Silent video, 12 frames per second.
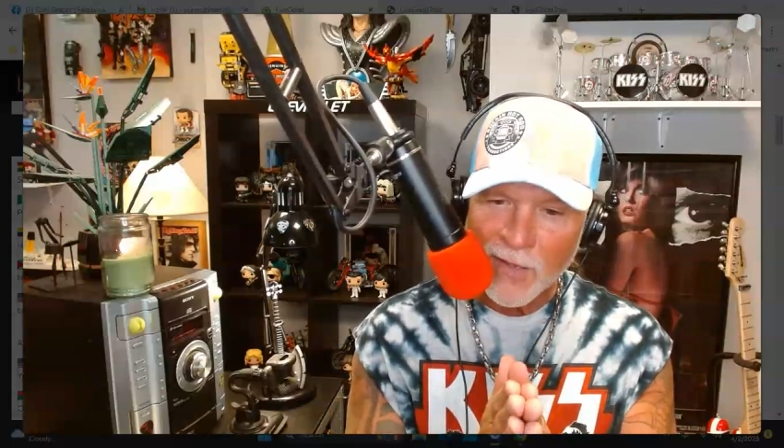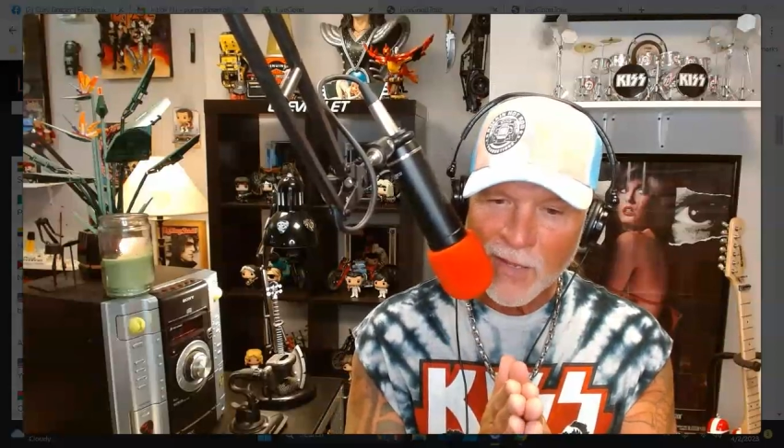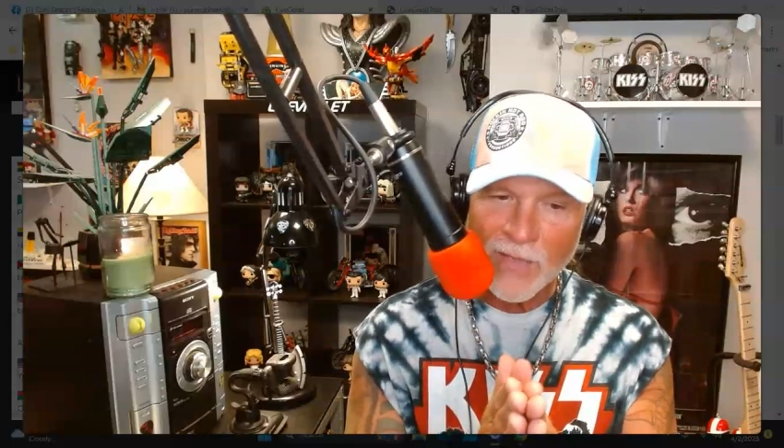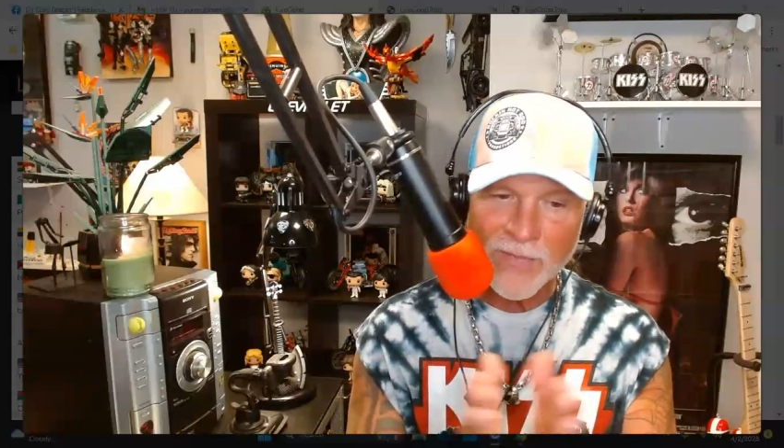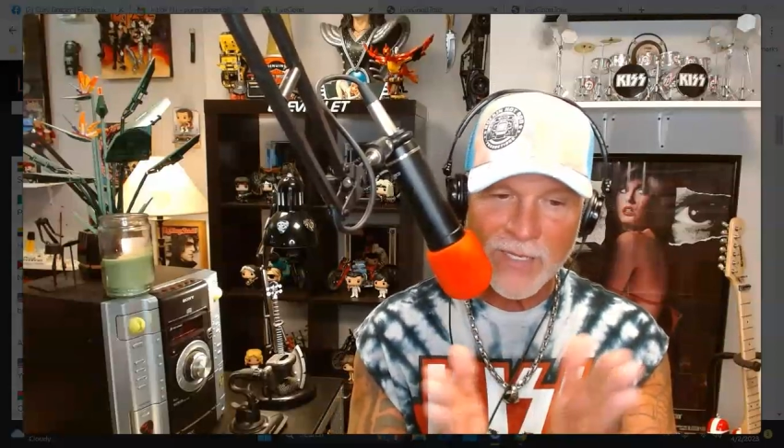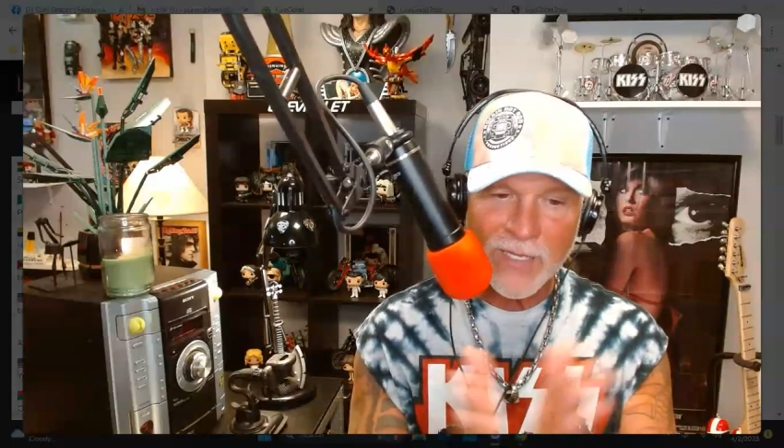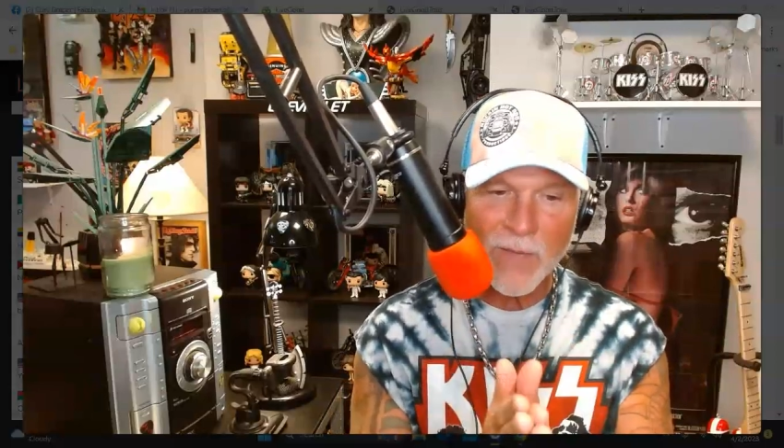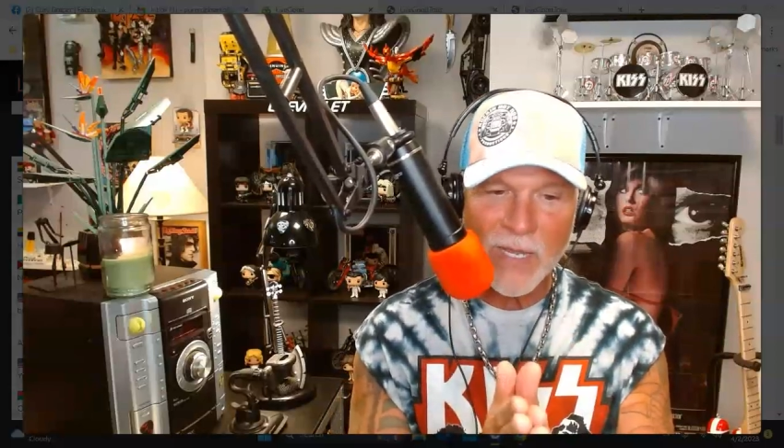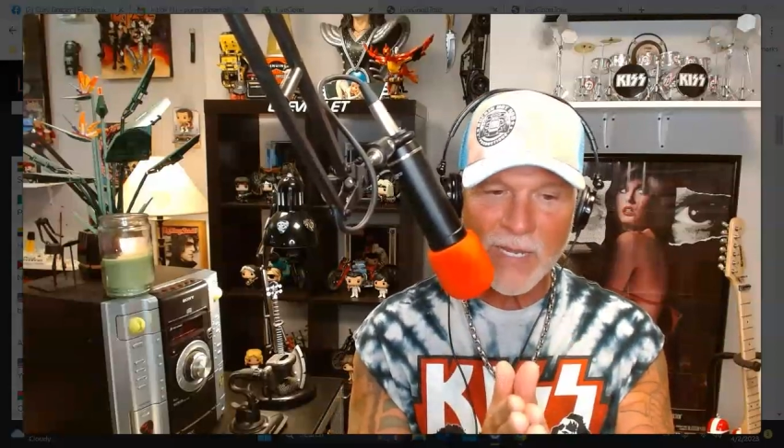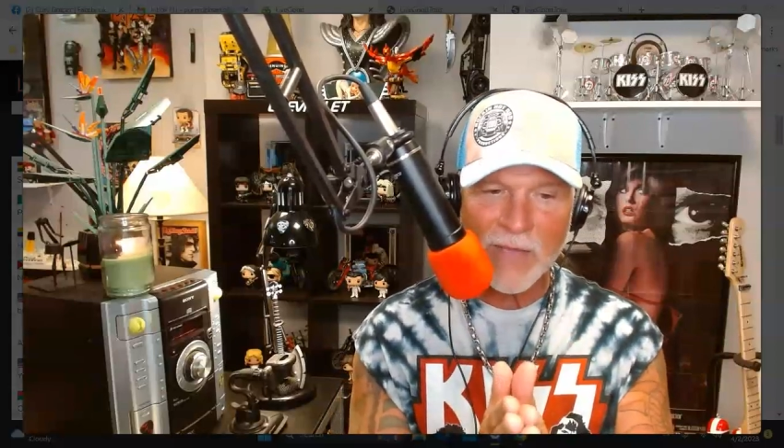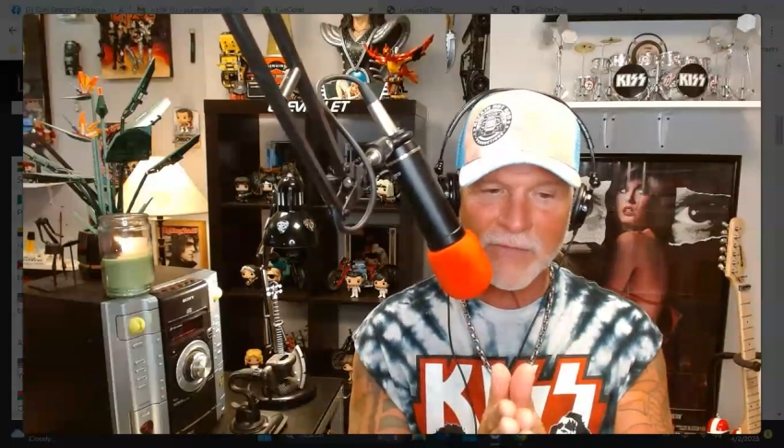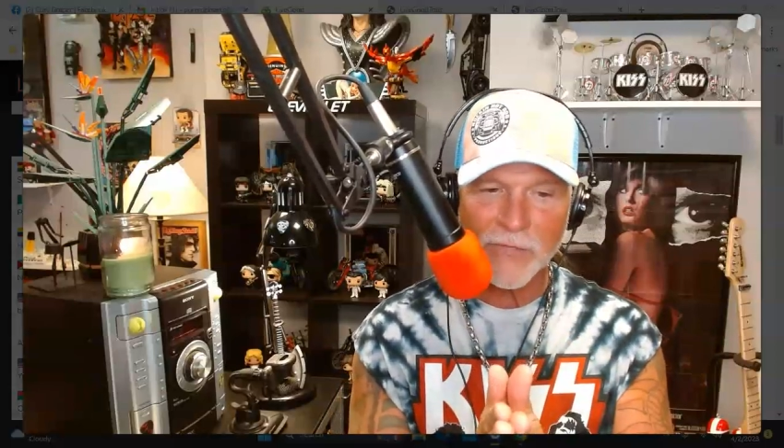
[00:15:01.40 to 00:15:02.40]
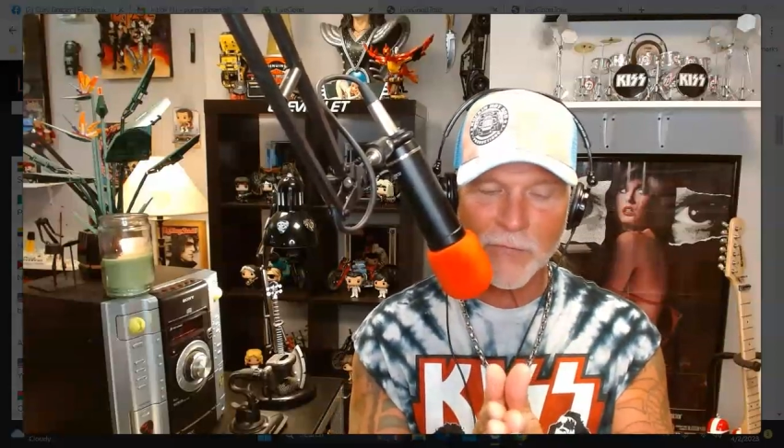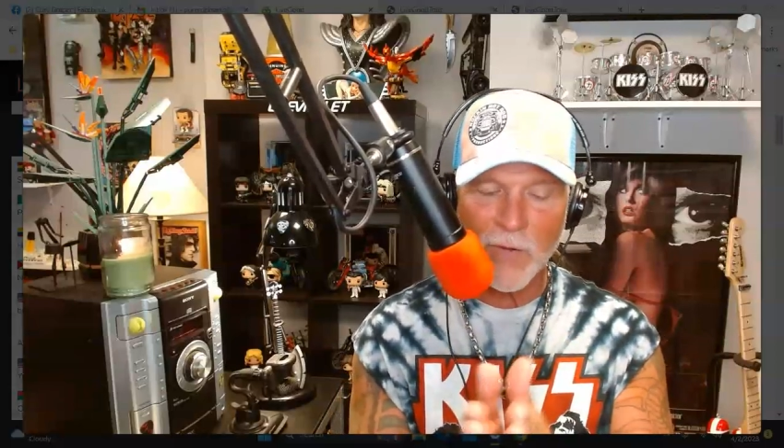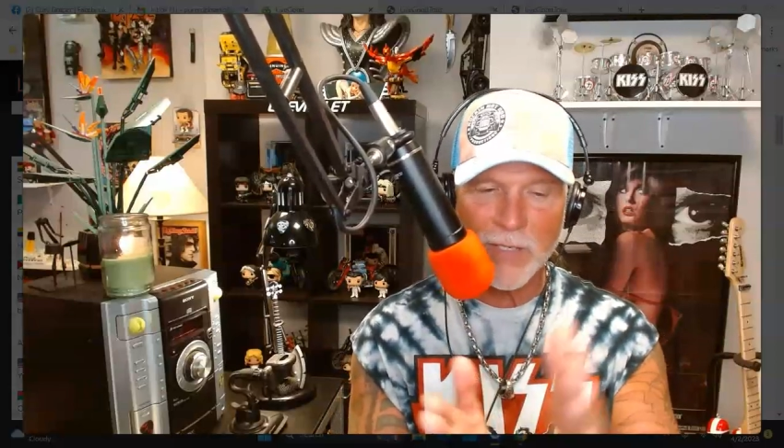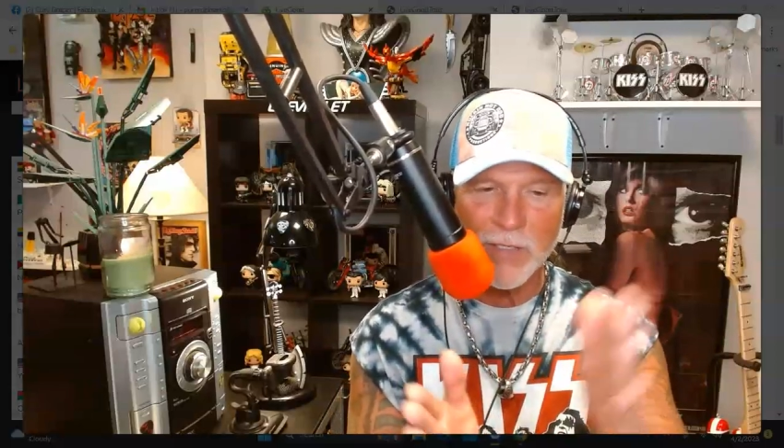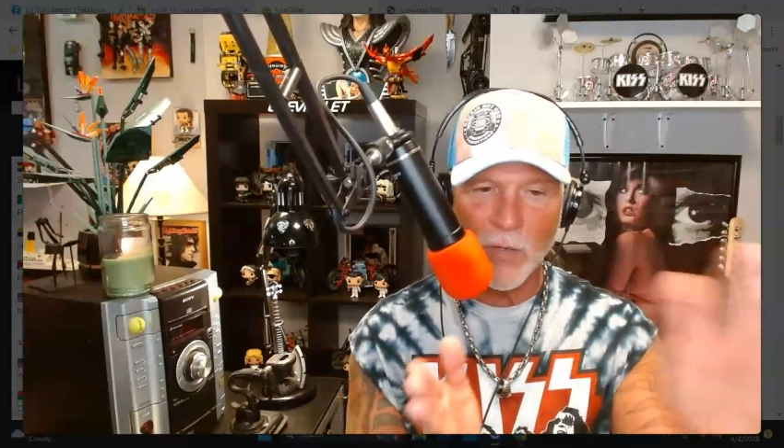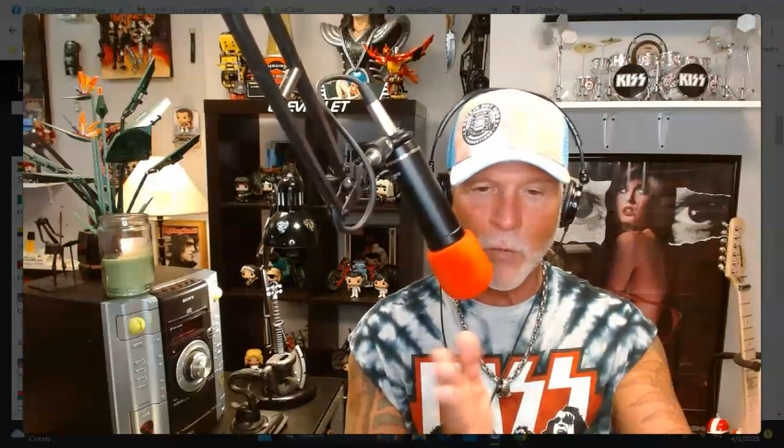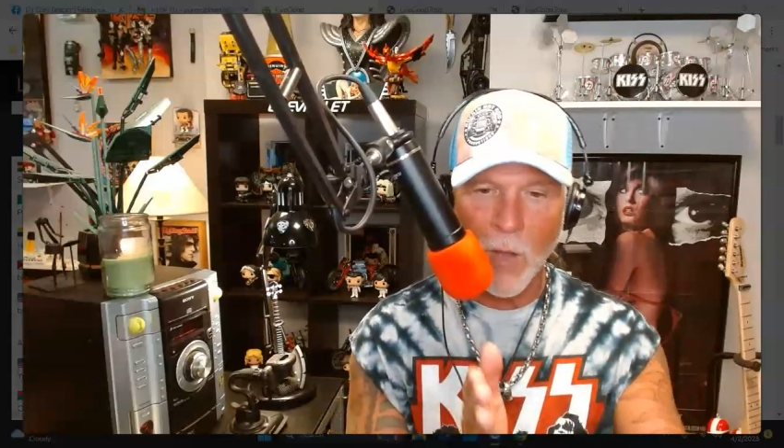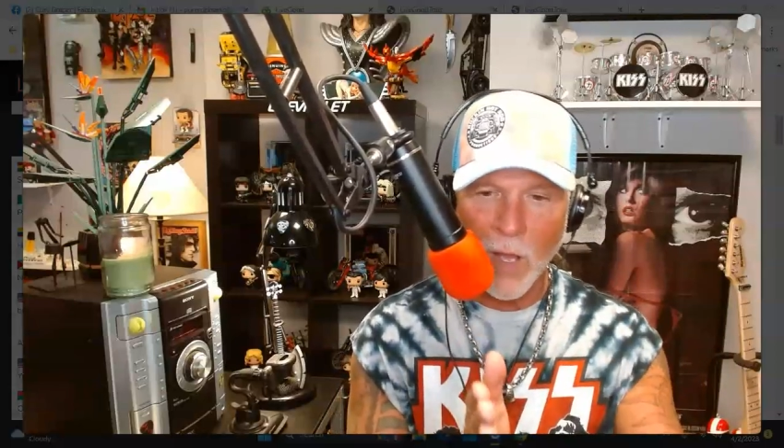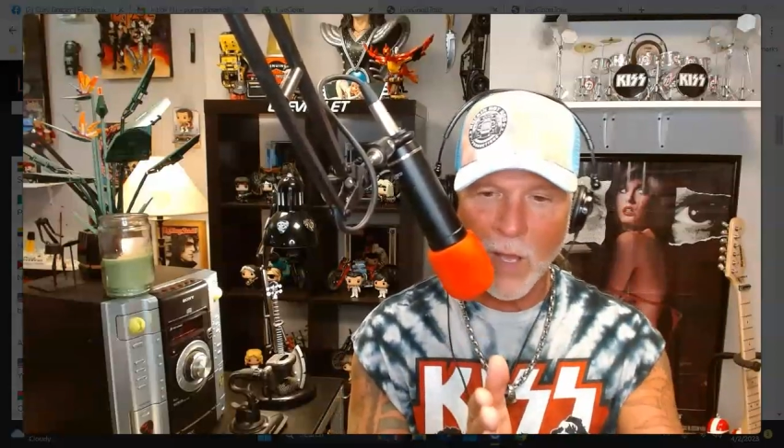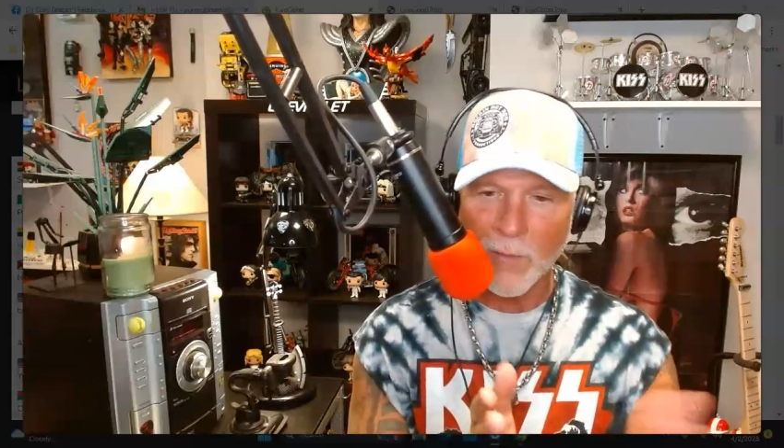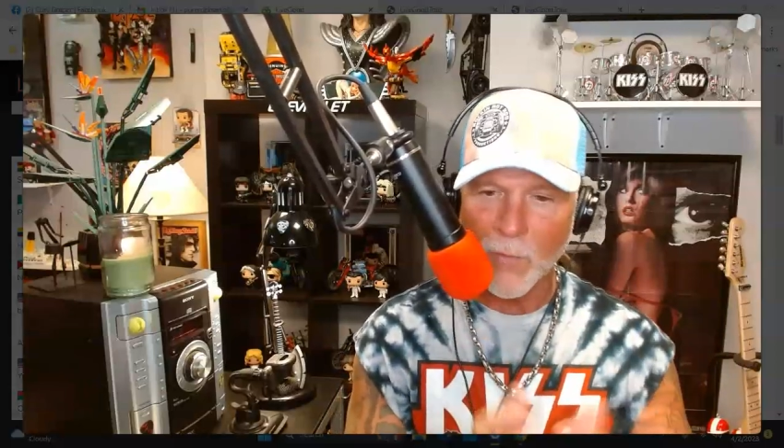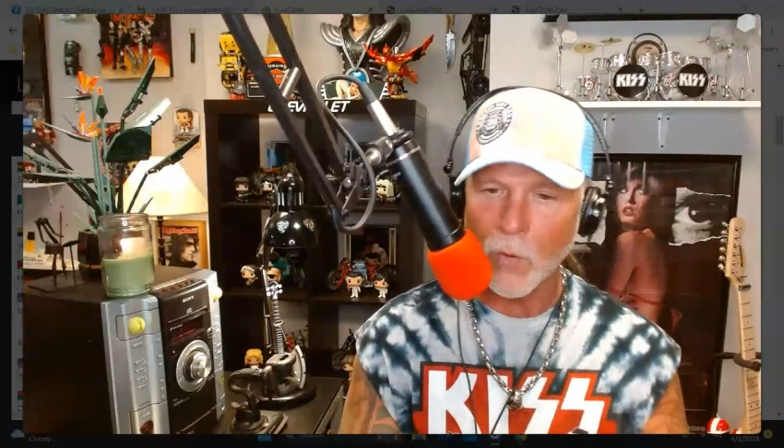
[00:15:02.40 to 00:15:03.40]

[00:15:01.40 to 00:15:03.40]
And then he might have a friend in Guam